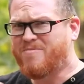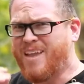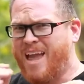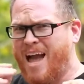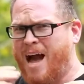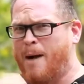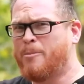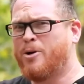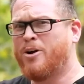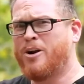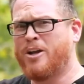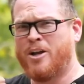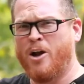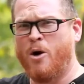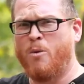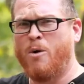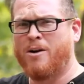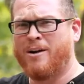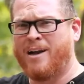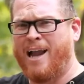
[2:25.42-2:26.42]
I'm going to
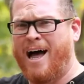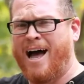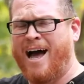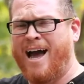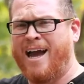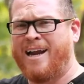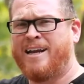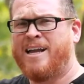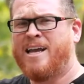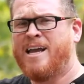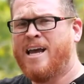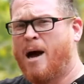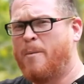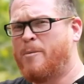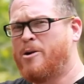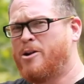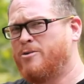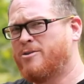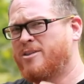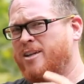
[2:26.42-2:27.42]
go online, I'm
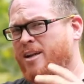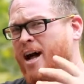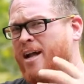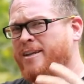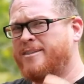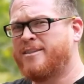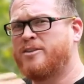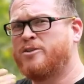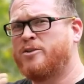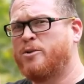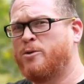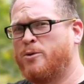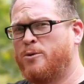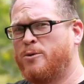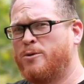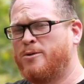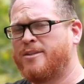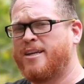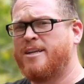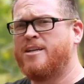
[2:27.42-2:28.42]
going to use lots of
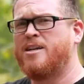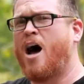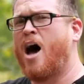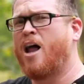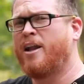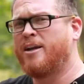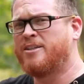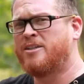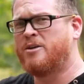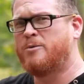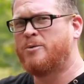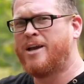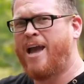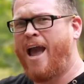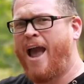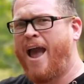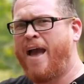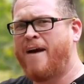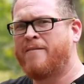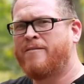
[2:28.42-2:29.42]
tools and knowledge that we
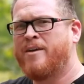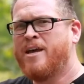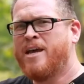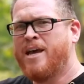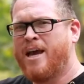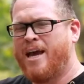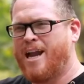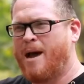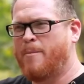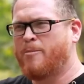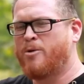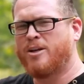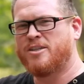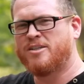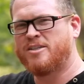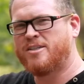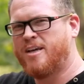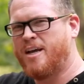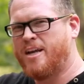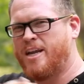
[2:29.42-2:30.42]
have, and I'm going to
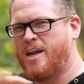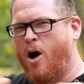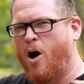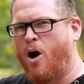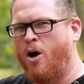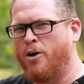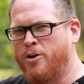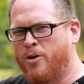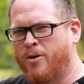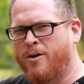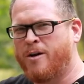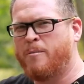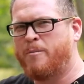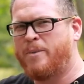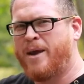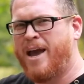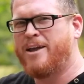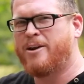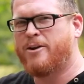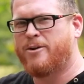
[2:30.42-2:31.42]
study all your
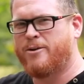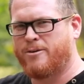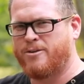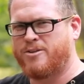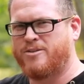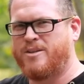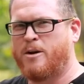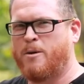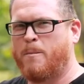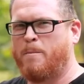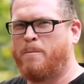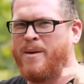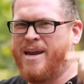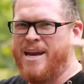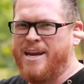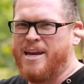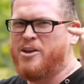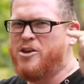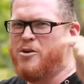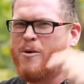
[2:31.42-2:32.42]
competitors that are
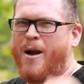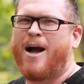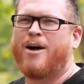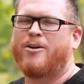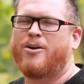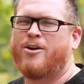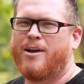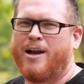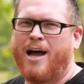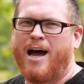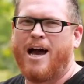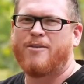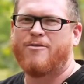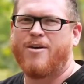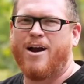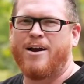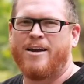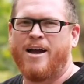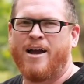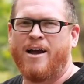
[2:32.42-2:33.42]
beating you out online
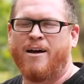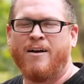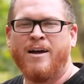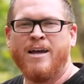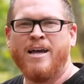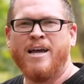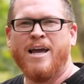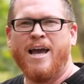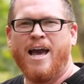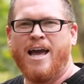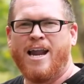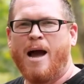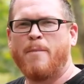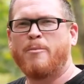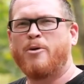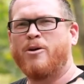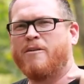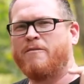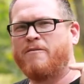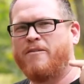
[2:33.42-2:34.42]
right now, and
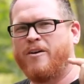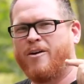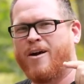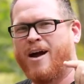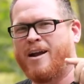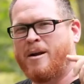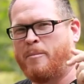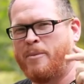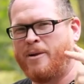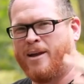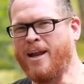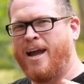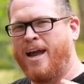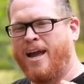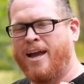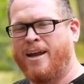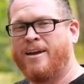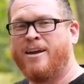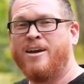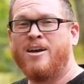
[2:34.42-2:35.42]
I'm going to figure out a
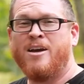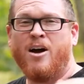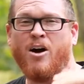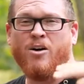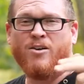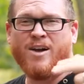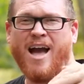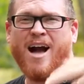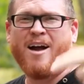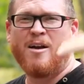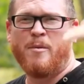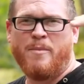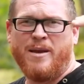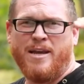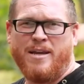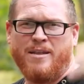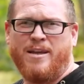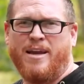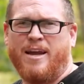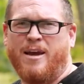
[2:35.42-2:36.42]
plan on how to
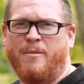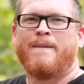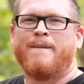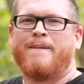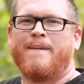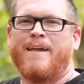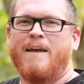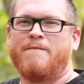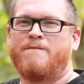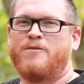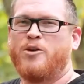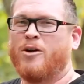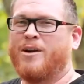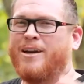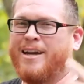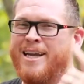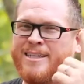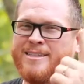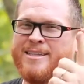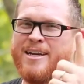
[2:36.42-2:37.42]
beat them. If you're
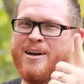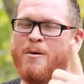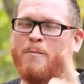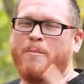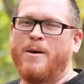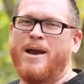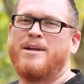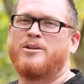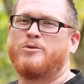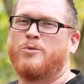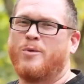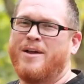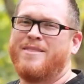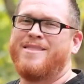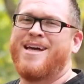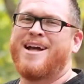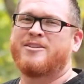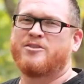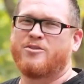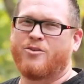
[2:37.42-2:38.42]
listed on page one,
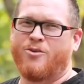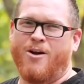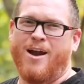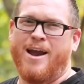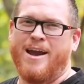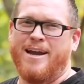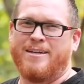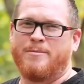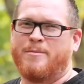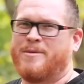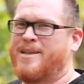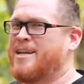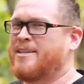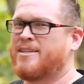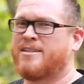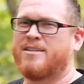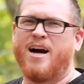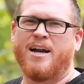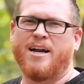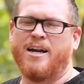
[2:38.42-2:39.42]
that's great, but
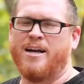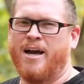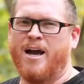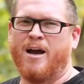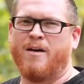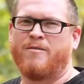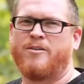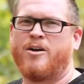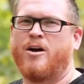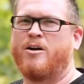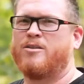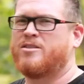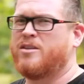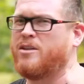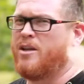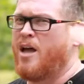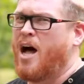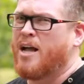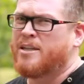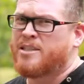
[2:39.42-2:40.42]
that's not enough because
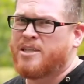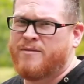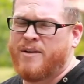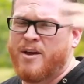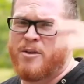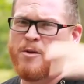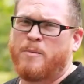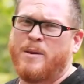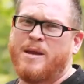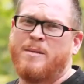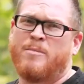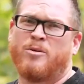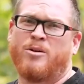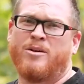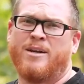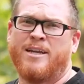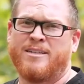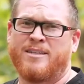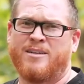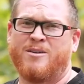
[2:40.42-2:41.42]
lots of other people
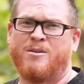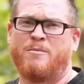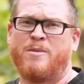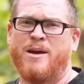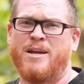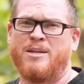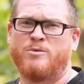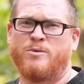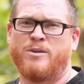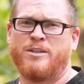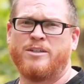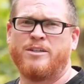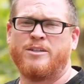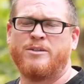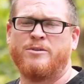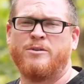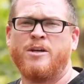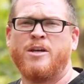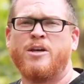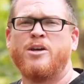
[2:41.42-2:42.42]
are listed on page one
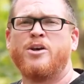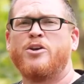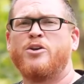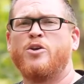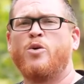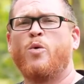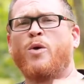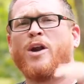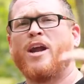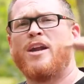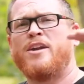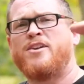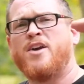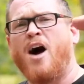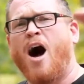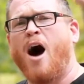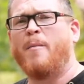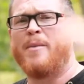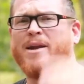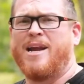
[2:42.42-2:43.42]
too. You want to
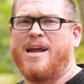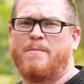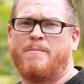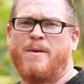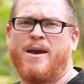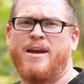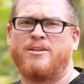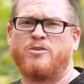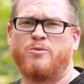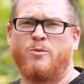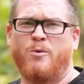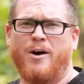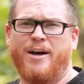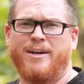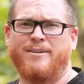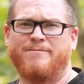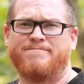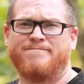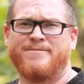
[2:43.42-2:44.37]
dominate page one.